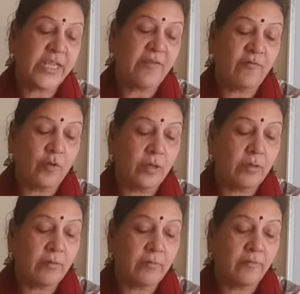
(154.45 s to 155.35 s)
then
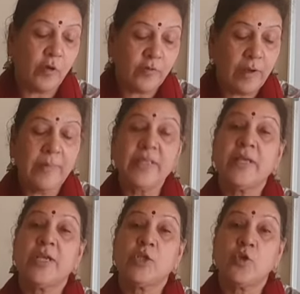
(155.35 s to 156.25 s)
what will be
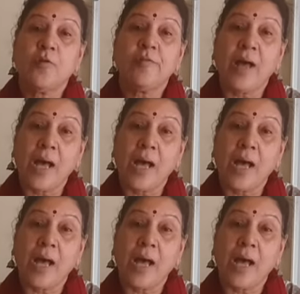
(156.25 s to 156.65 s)
the ratio of